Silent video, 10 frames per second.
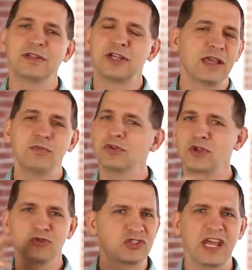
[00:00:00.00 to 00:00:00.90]
He
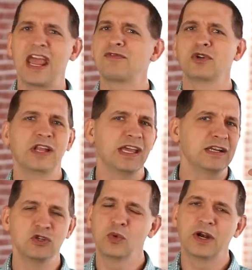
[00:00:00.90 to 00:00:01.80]
would, stay after late
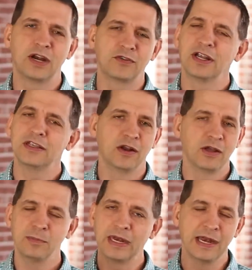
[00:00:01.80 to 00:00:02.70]
and do whatever. He
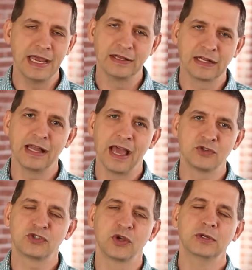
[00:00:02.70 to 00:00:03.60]
made an A in the class.
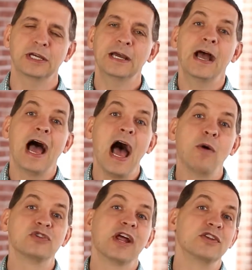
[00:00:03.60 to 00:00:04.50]
So I
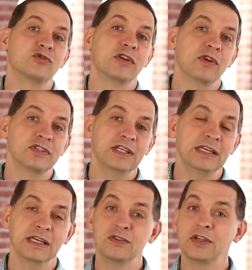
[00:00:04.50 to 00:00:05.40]
was not as driven as he
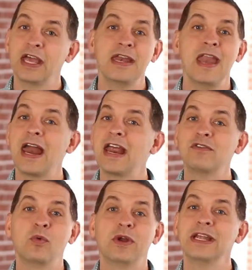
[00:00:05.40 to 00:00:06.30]
is, and not
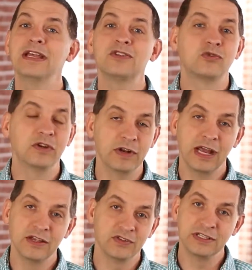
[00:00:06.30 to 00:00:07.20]
everyone is driven
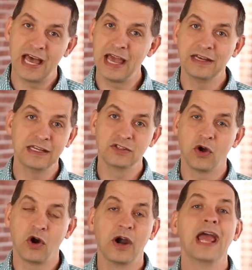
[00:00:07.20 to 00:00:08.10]
as these high Ds
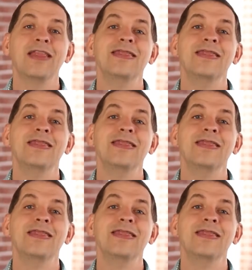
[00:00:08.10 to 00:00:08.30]
are, and